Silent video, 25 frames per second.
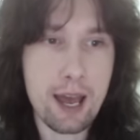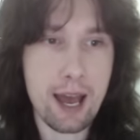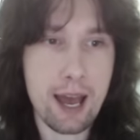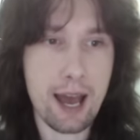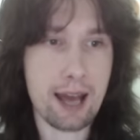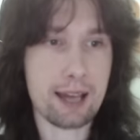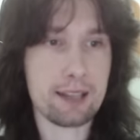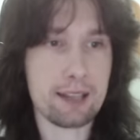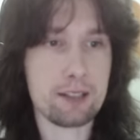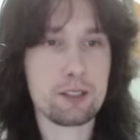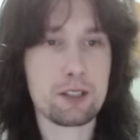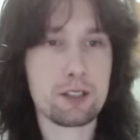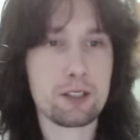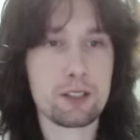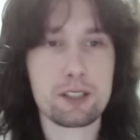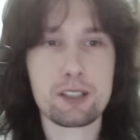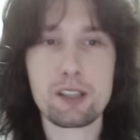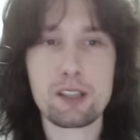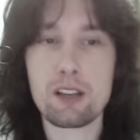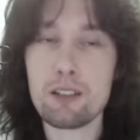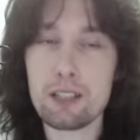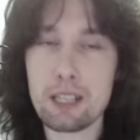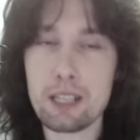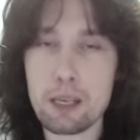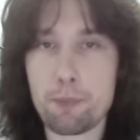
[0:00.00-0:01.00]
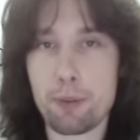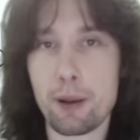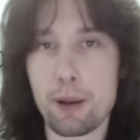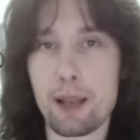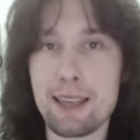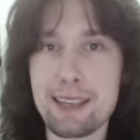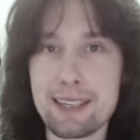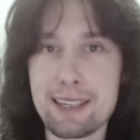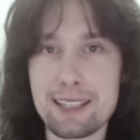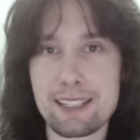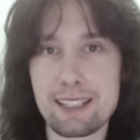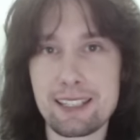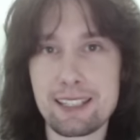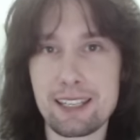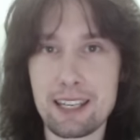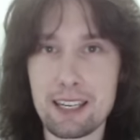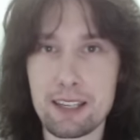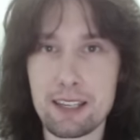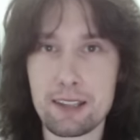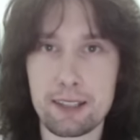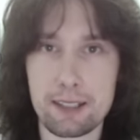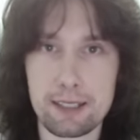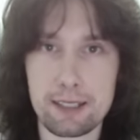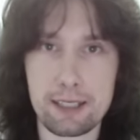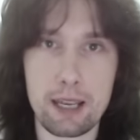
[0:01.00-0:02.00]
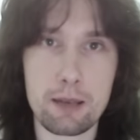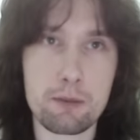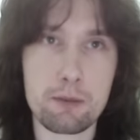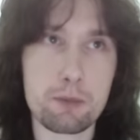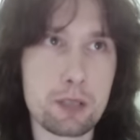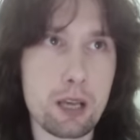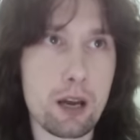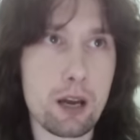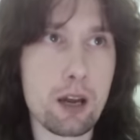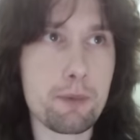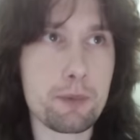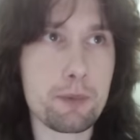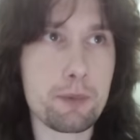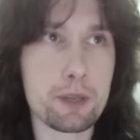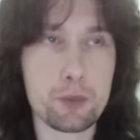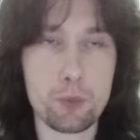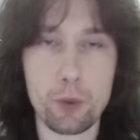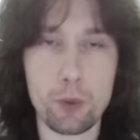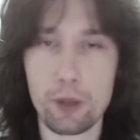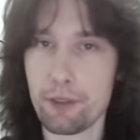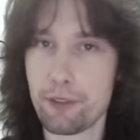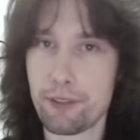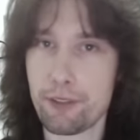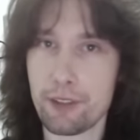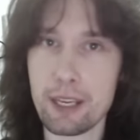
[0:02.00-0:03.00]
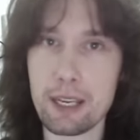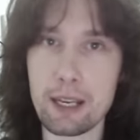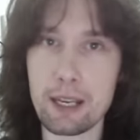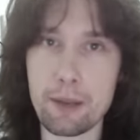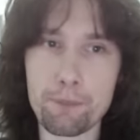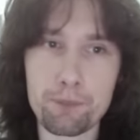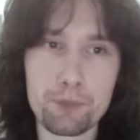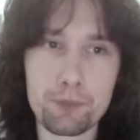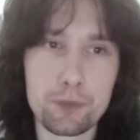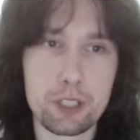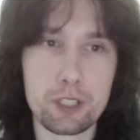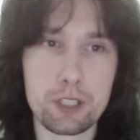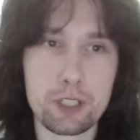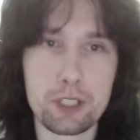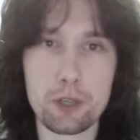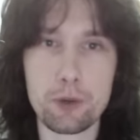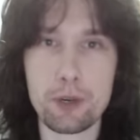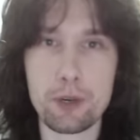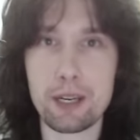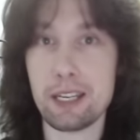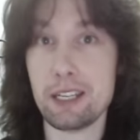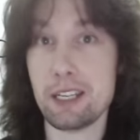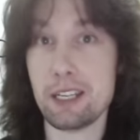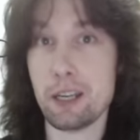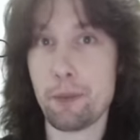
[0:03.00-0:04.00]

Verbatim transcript: and certainly playing and singing at the same time. It's one thing to do it in your